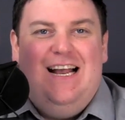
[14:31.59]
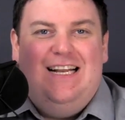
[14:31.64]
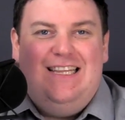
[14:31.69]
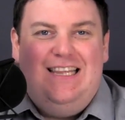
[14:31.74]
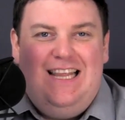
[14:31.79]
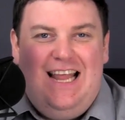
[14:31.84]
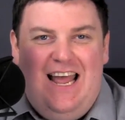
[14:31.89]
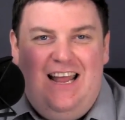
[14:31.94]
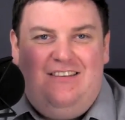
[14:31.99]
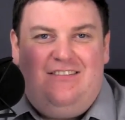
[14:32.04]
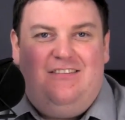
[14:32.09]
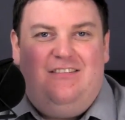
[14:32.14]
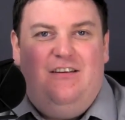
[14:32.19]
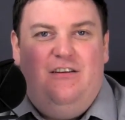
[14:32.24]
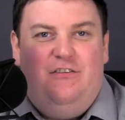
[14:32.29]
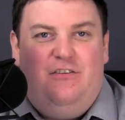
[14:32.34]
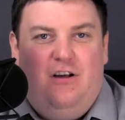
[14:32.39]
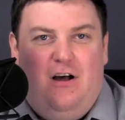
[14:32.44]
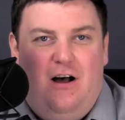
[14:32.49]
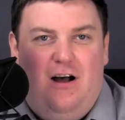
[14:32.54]
Let's
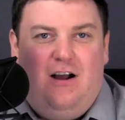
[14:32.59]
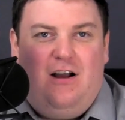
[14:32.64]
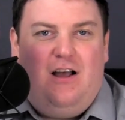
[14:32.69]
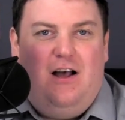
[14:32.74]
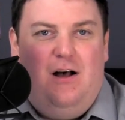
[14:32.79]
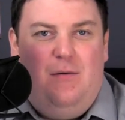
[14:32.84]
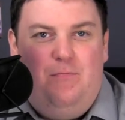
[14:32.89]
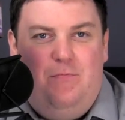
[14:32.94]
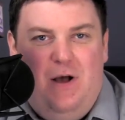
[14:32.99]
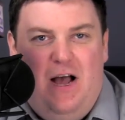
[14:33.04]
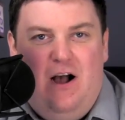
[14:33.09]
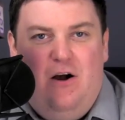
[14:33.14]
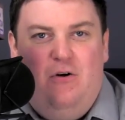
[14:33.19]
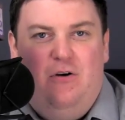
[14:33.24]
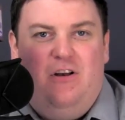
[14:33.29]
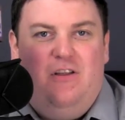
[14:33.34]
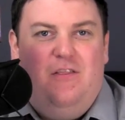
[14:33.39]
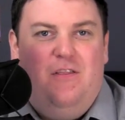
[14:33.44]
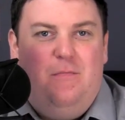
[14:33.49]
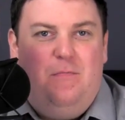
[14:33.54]
talk
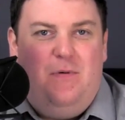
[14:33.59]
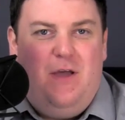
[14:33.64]
about the